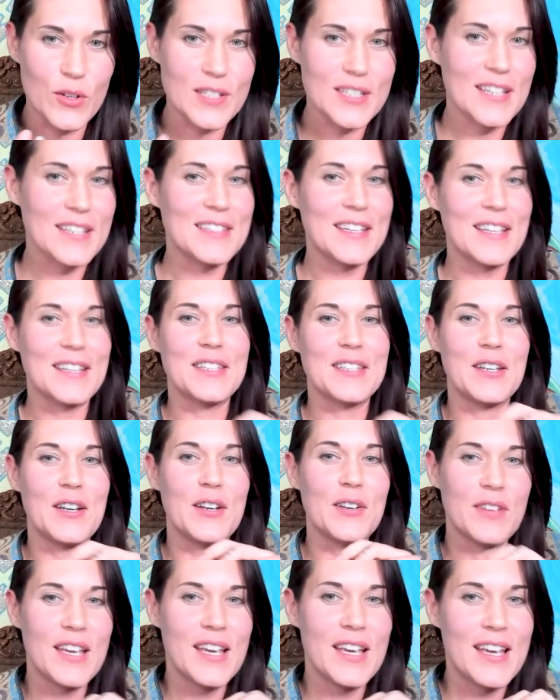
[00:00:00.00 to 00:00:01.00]
resistance
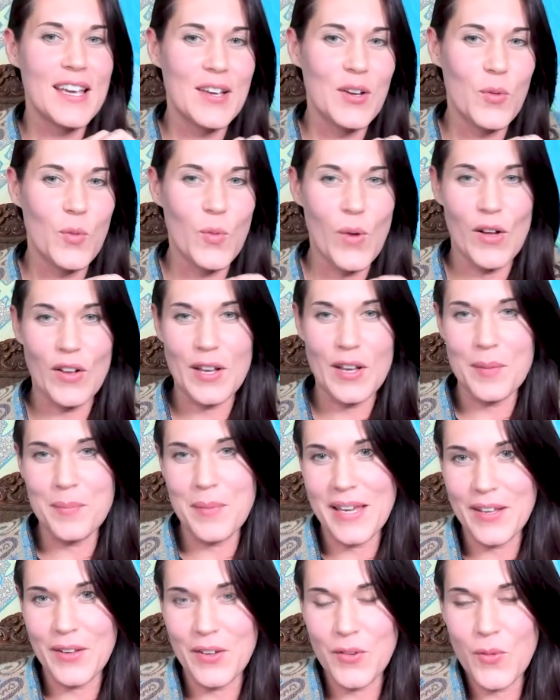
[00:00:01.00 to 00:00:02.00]
and of
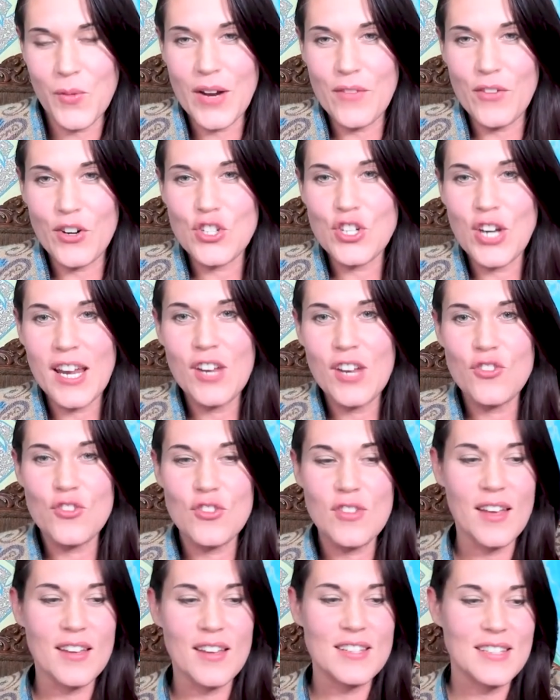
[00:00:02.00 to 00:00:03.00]
welcoming whatever
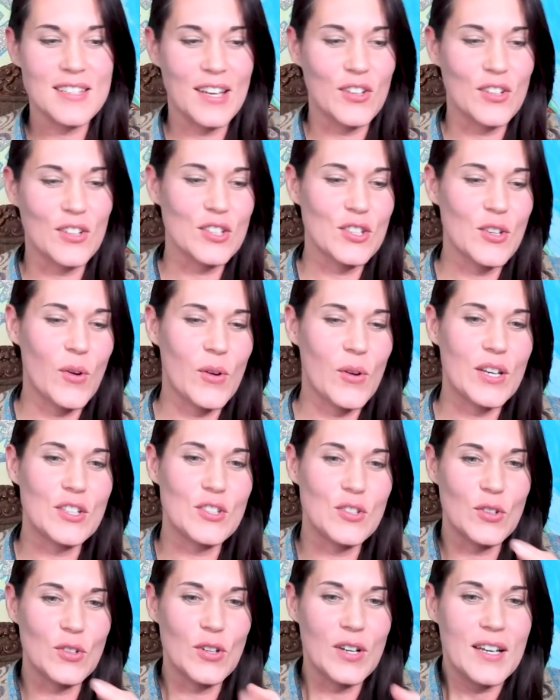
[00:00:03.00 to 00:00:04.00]
change that sale is going
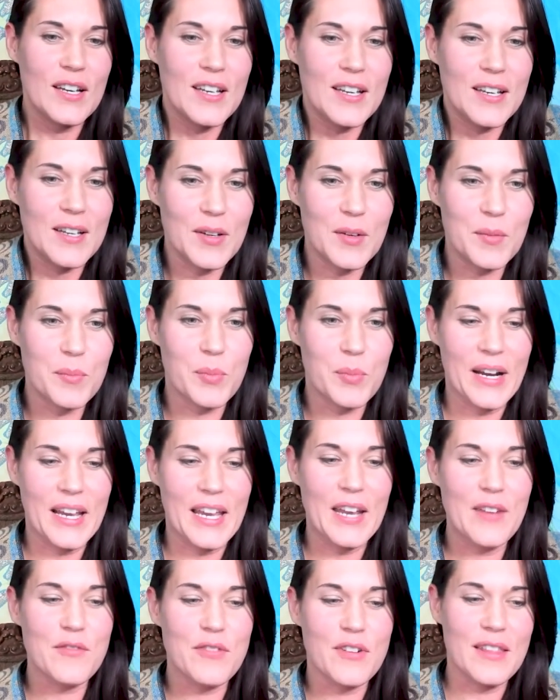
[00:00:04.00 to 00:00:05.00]
to
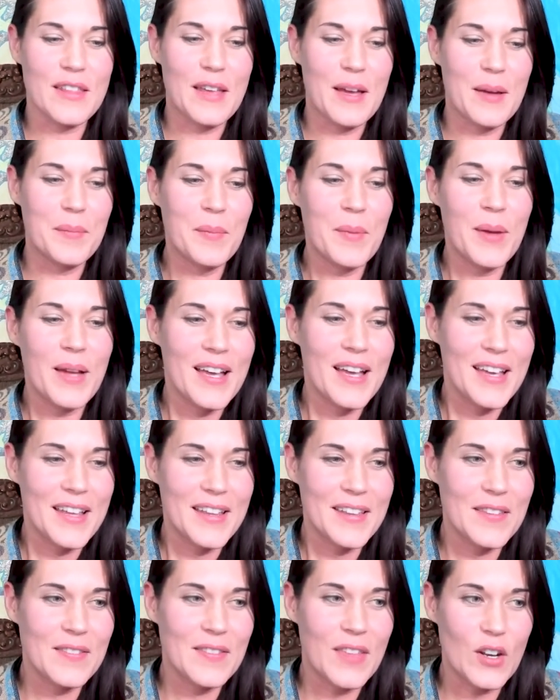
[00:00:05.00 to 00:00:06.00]
bring in for them,
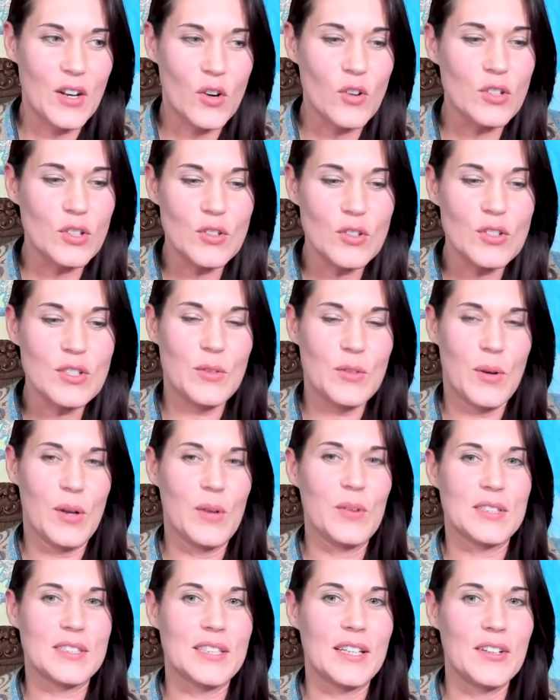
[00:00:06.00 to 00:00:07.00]
they don't do so
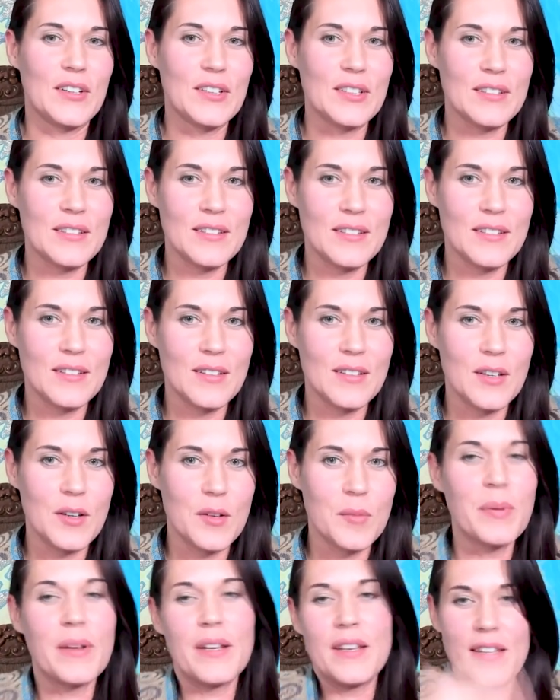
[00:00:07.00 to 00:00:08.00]
well with sales.
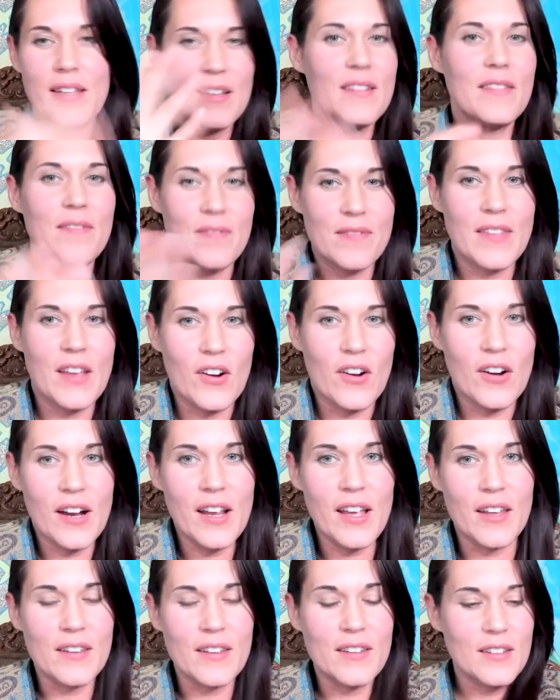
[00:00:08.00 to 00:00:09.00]
But
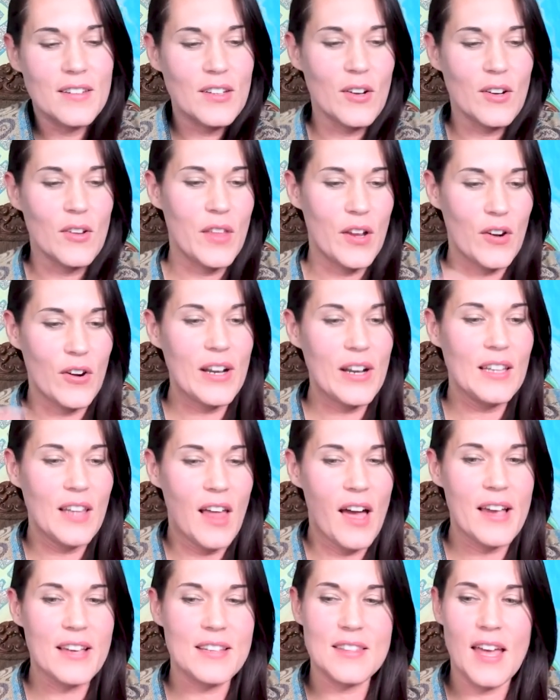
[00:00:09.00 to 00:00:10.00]
therein, you know, therein
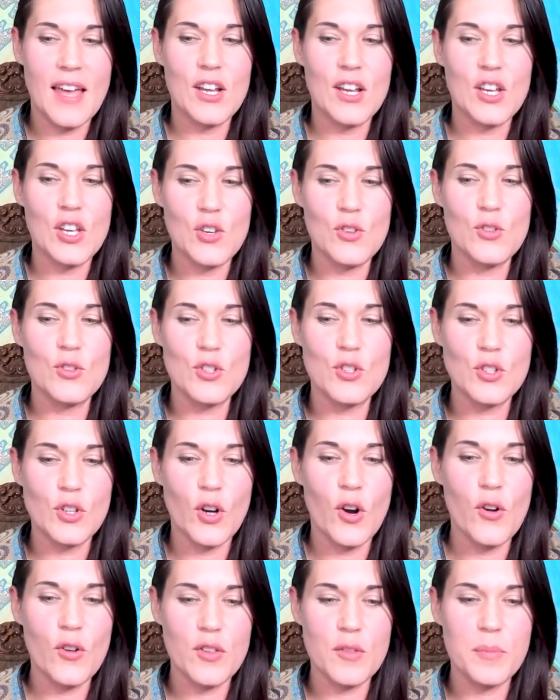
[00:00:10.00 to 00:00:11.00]
lies that huge
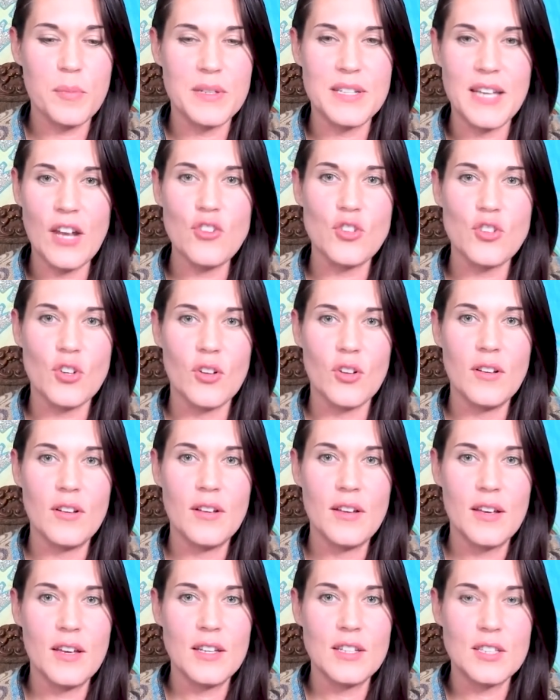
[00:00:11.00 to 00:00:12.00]
growth potential
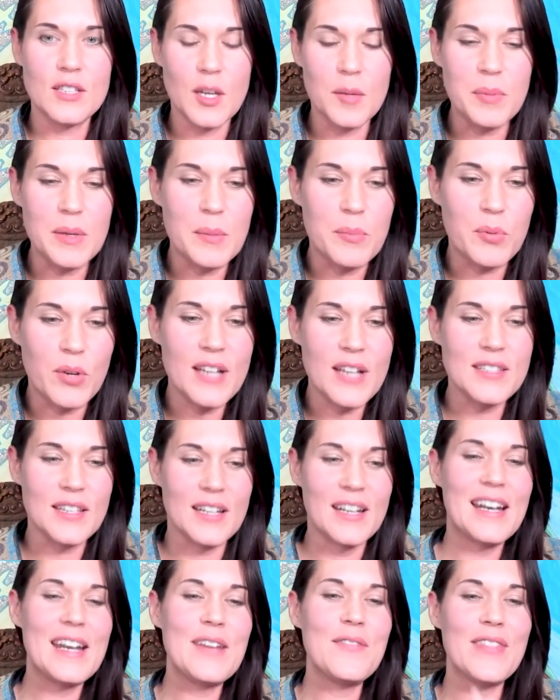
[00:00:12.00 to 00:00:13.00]
to be
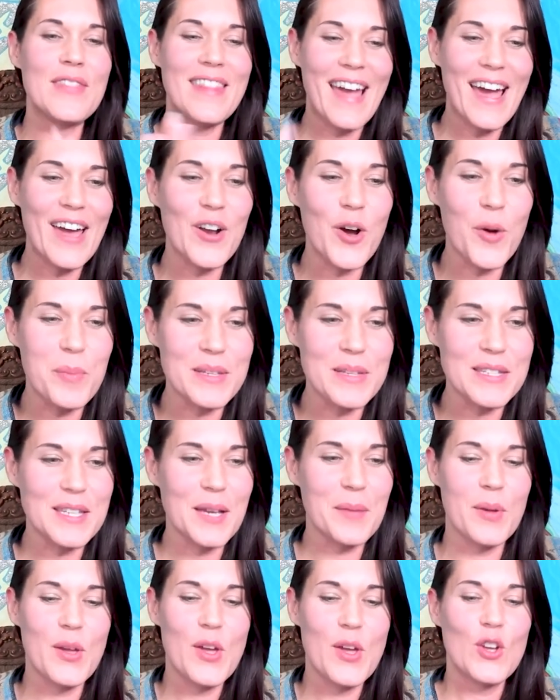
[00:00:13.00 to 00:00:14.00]
present. And even that opens
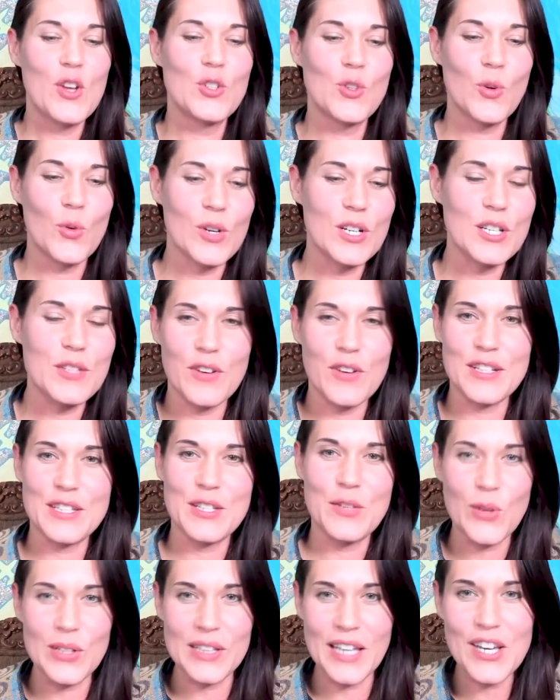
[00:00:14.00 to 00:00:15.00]
up doors for
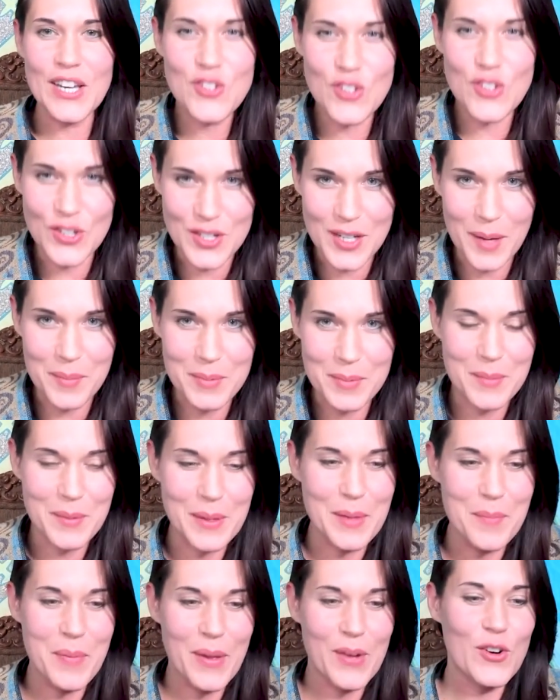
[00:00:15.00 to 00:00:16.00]
us in relationships. I
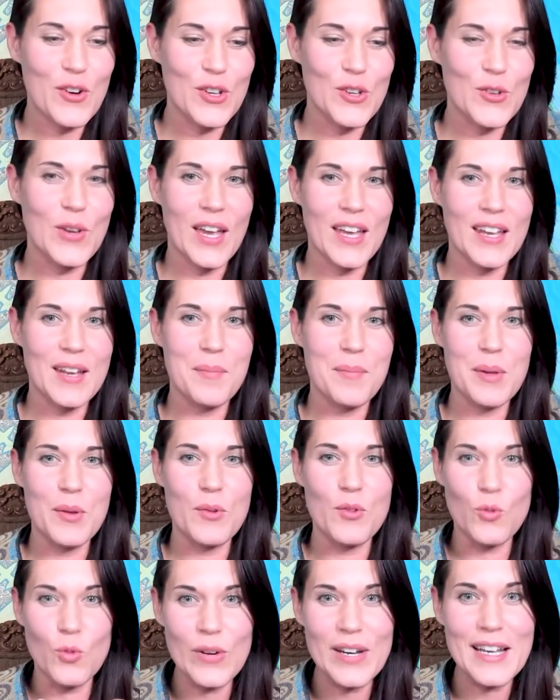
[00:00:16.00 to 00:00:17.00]
mean, the better you get at
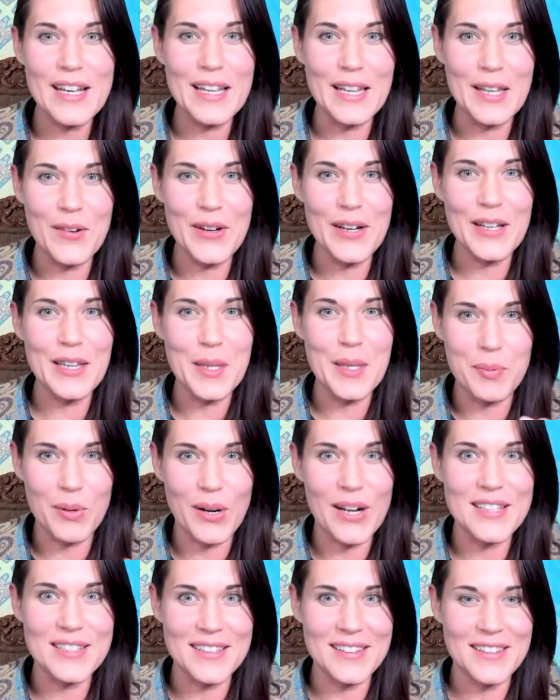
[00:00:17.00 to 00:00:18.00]
being really, really
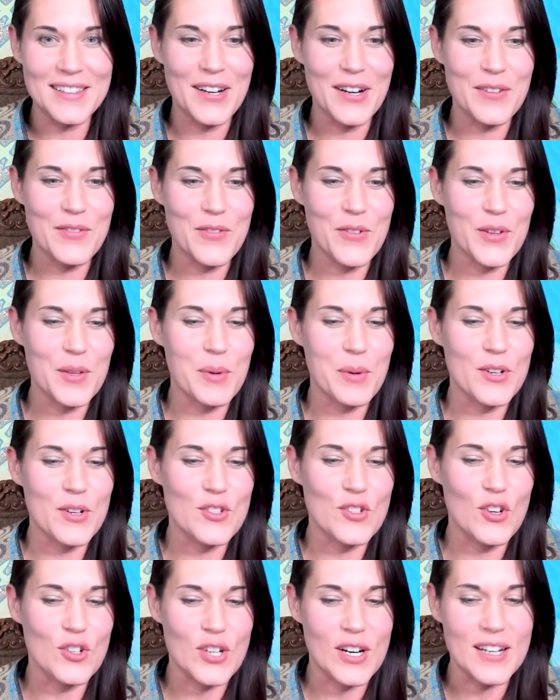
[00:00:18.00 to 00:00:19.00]
present there for the
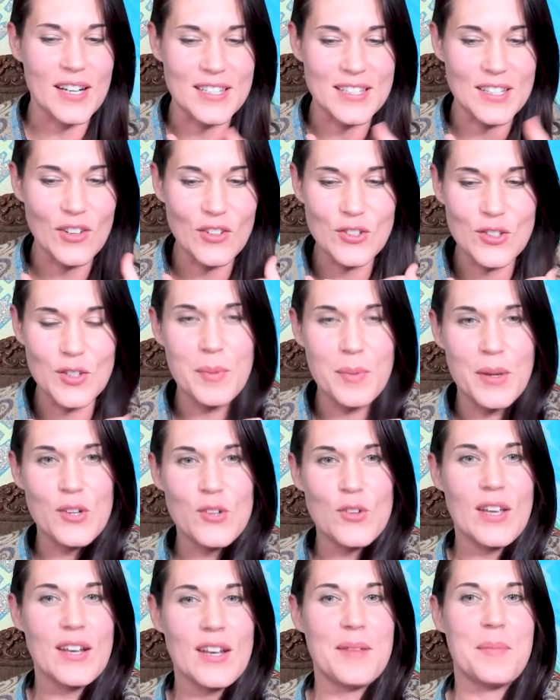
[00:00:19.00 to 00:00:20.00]
person you're trying to sell to, the better
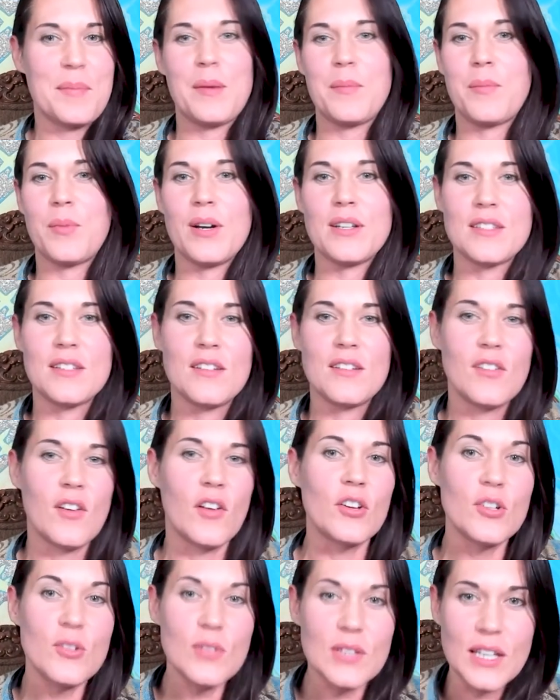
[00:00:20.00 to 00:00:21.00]
you get at being present in
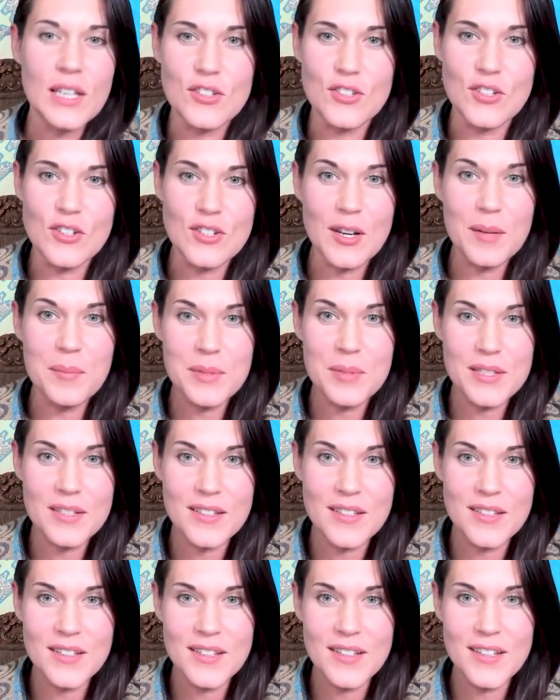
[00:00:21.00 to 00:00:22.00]
all your relationships.